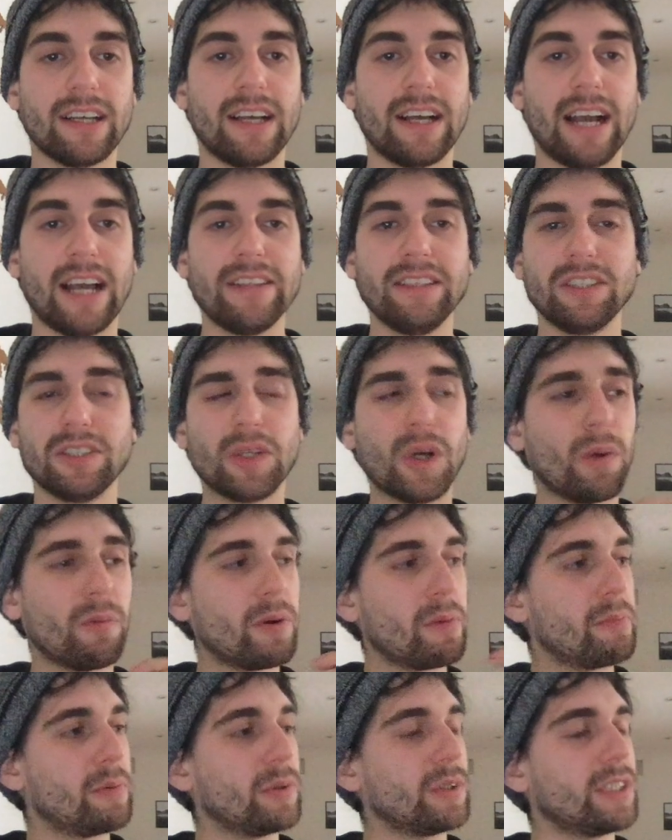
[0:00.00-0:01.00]
I
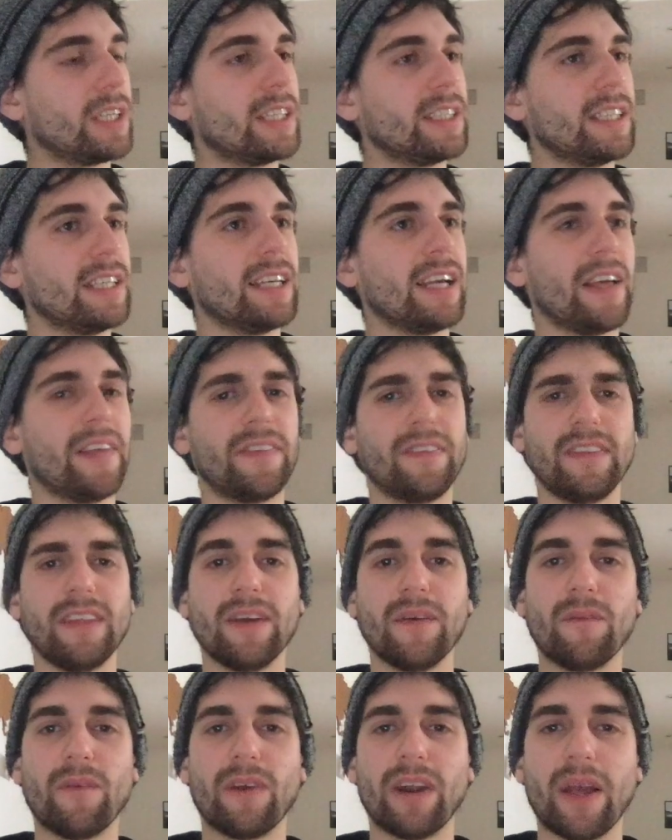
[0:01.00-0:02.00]
discovered processing, I
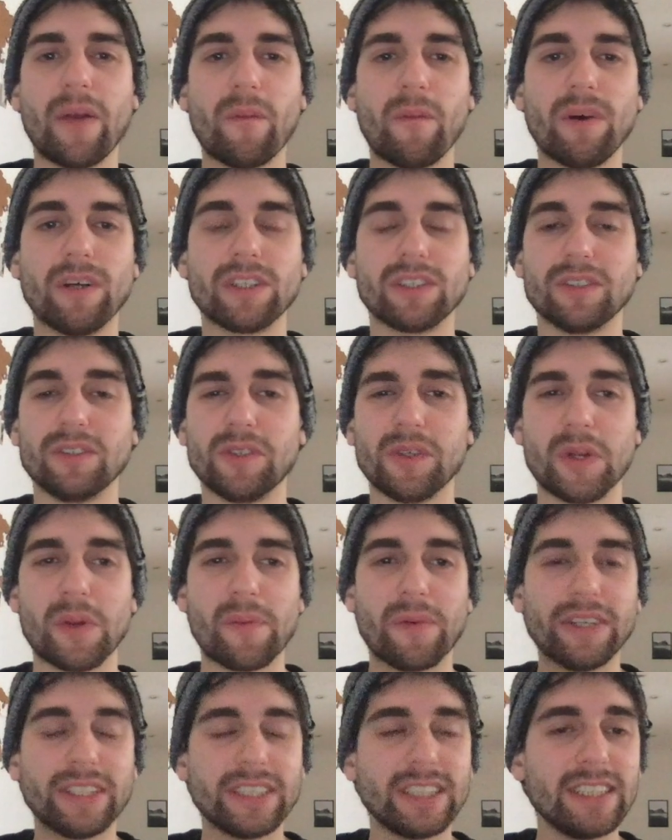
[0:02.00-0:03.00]
think, when I was in
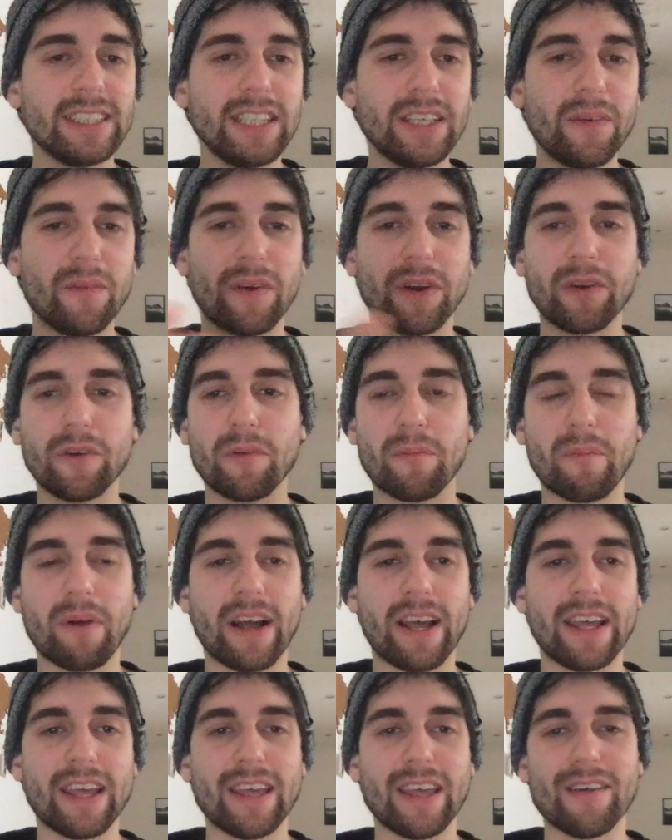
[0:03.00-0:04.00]
university. One of
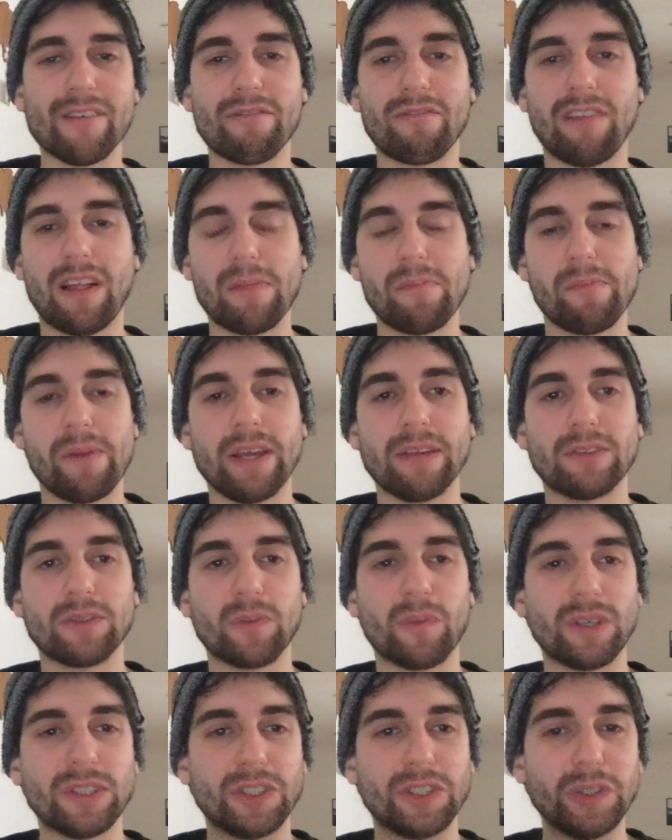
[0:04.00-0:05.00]
my flatmates
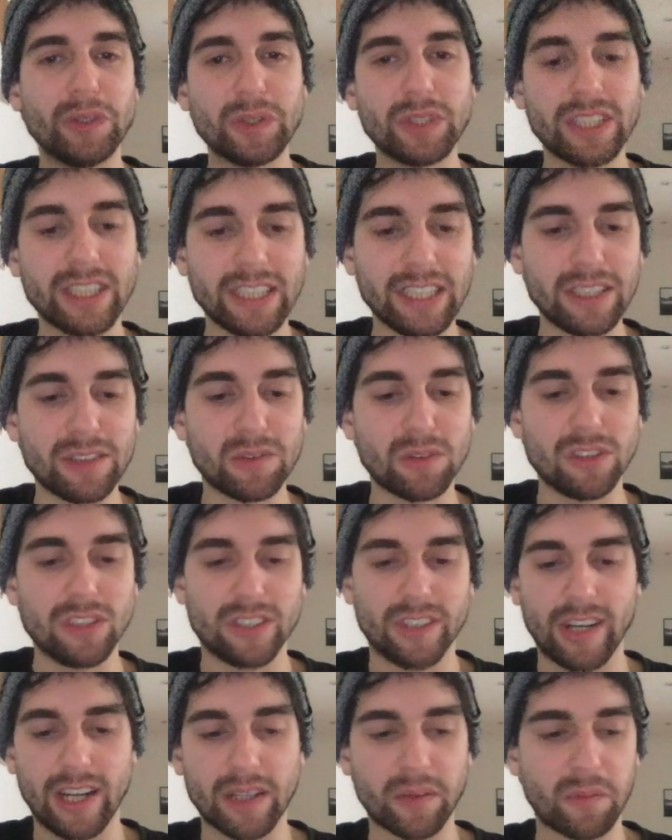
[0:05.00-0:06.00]
was using it to
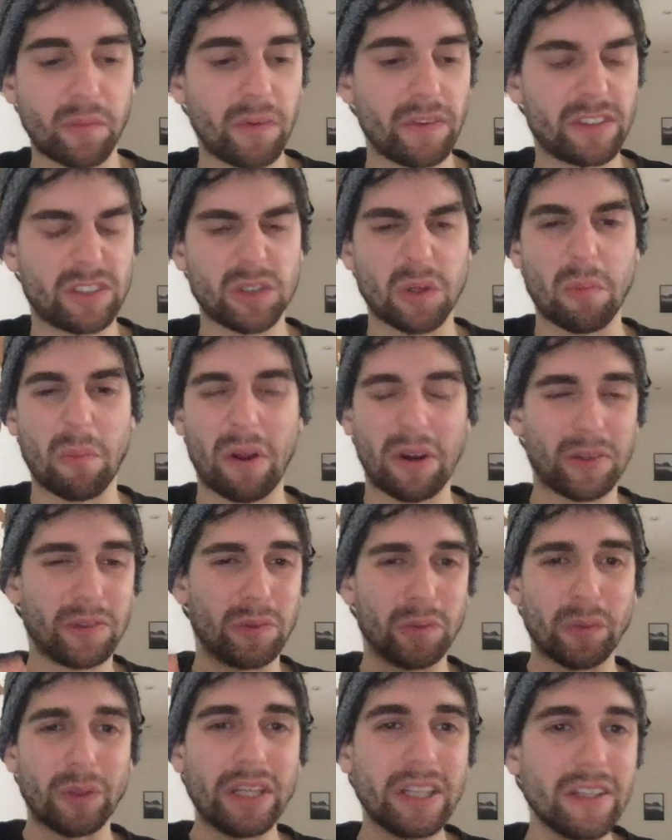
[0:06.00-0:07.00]
interact with some
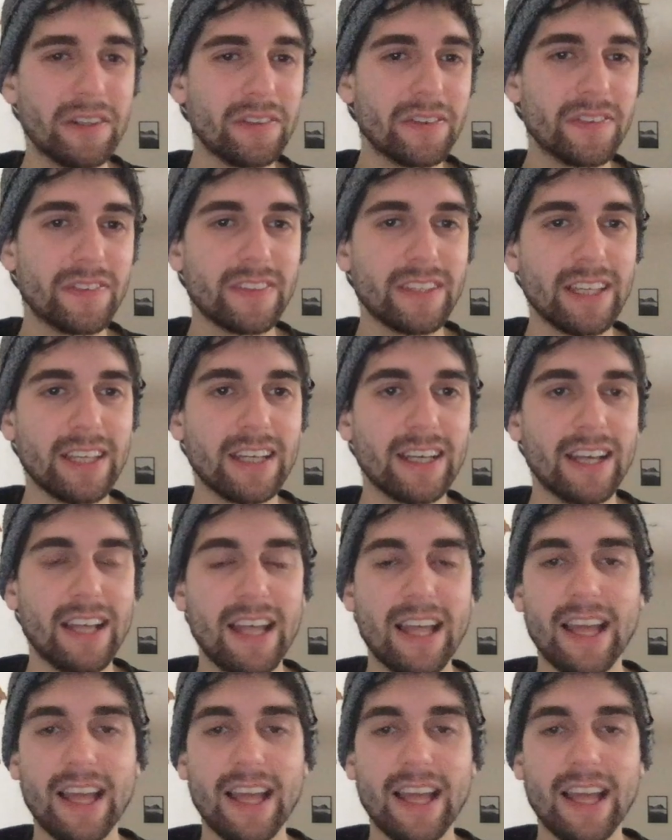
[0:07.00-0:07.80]
Arduino thing.